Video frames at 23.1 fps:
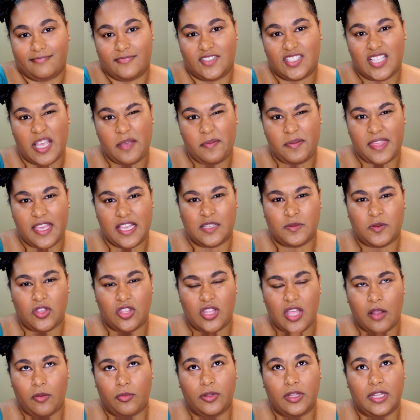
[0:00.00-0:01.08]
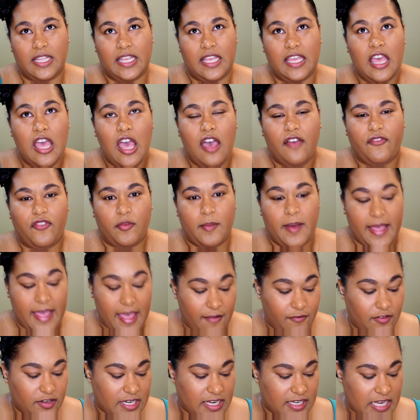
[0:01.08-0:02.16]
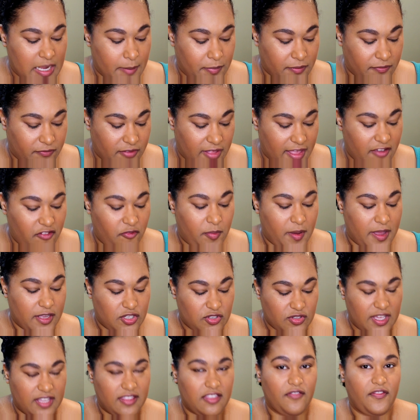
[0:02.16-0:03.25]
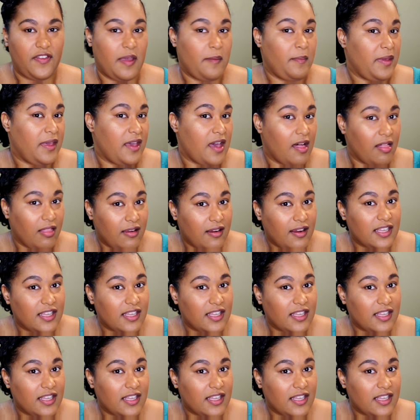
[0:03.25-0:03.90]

type things, but they're not really for my everyday type of life, but I do like the vampy color.